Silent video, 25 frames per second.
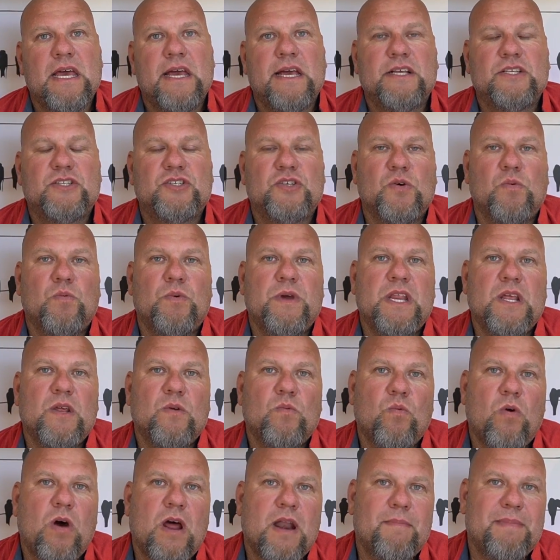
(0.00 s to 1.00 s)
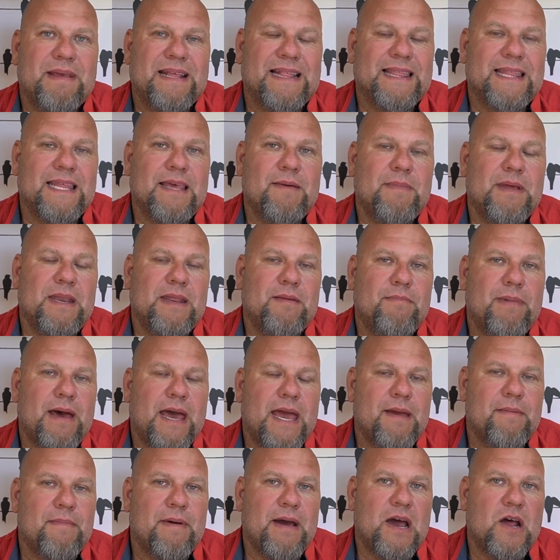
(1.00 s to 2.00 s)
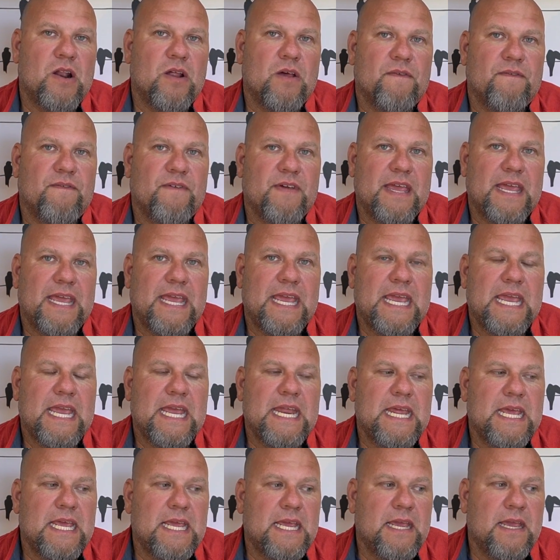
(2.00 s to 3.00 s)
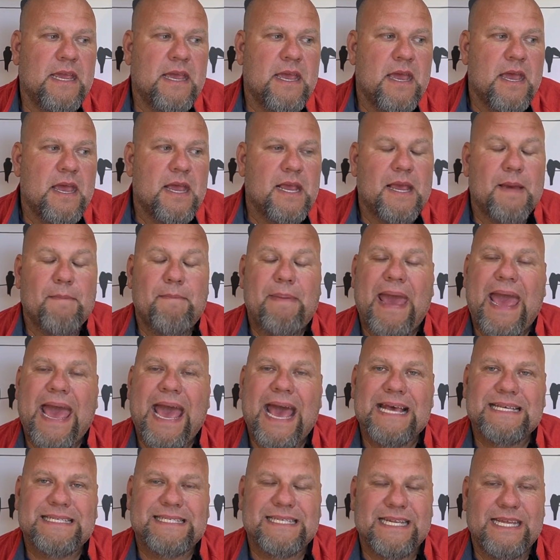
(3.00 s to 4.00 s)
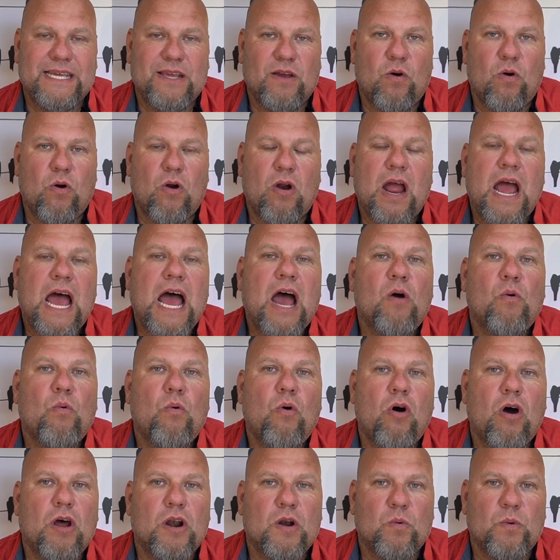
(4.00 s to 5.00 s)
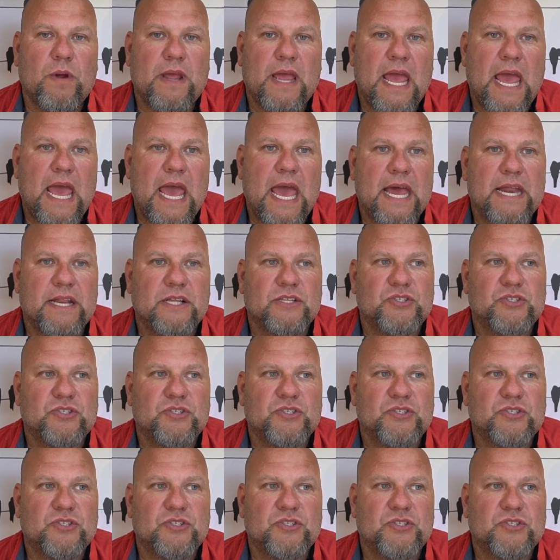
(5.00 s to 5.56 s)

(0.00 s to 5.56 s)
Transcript: And so we didn't want to be limited by amount of heating capacity or hot water we had.